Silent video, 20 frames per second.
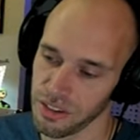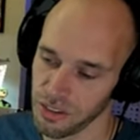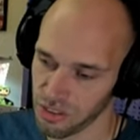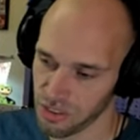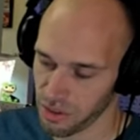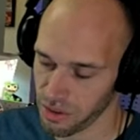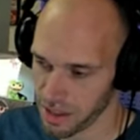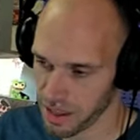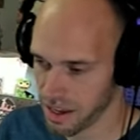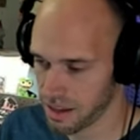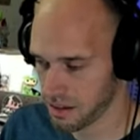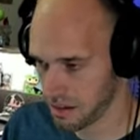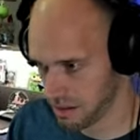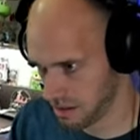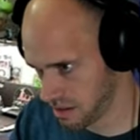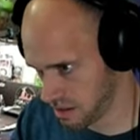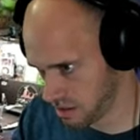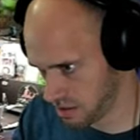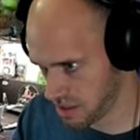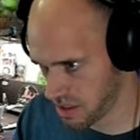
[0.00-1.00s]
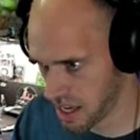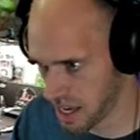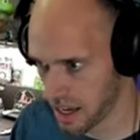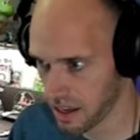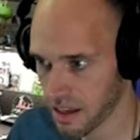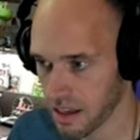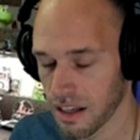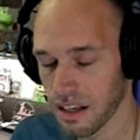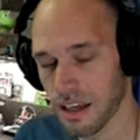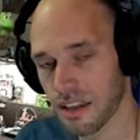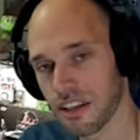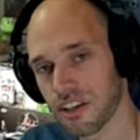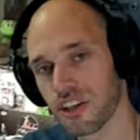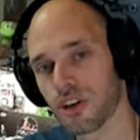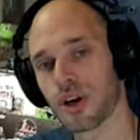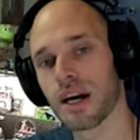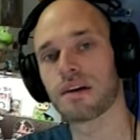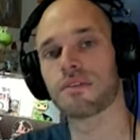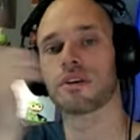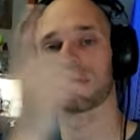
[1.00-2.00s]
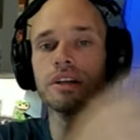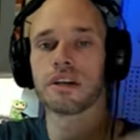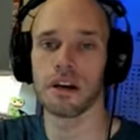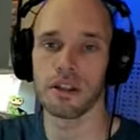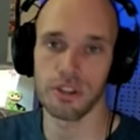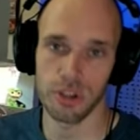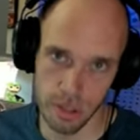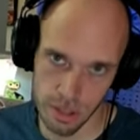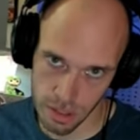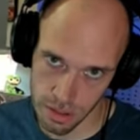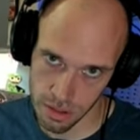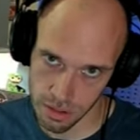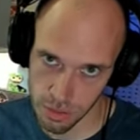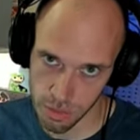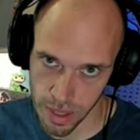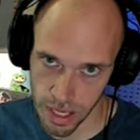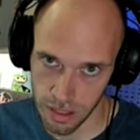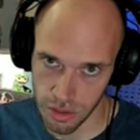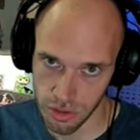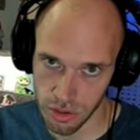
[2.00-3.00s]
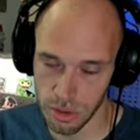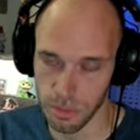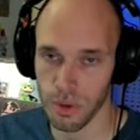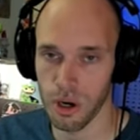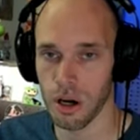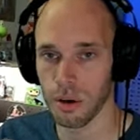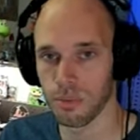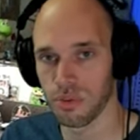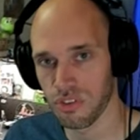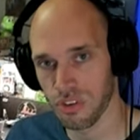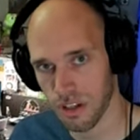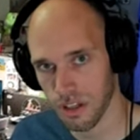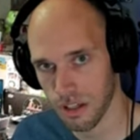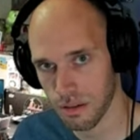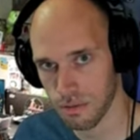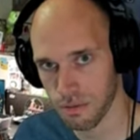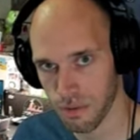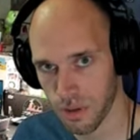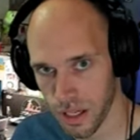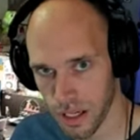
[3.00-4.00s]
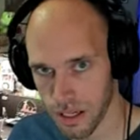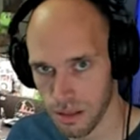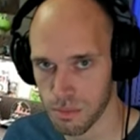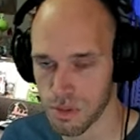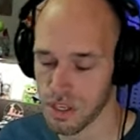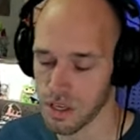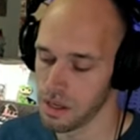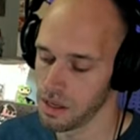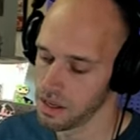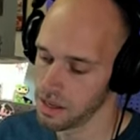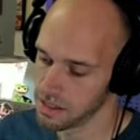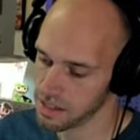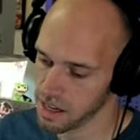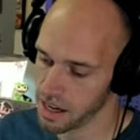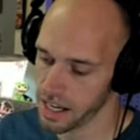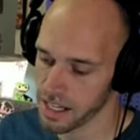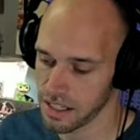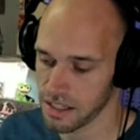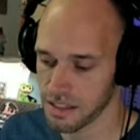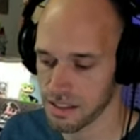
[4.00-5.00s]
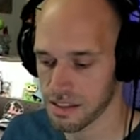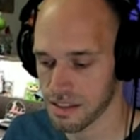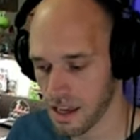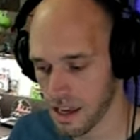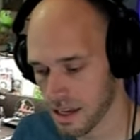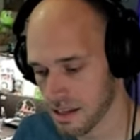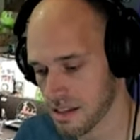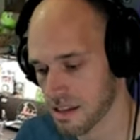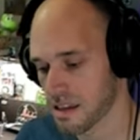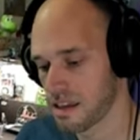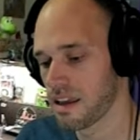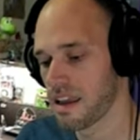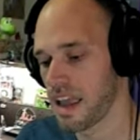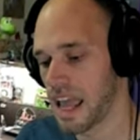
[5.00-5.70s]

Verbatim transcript: So that there's that. And then you have on the other end of the spectrum, Obsidian Flames. Tiny set.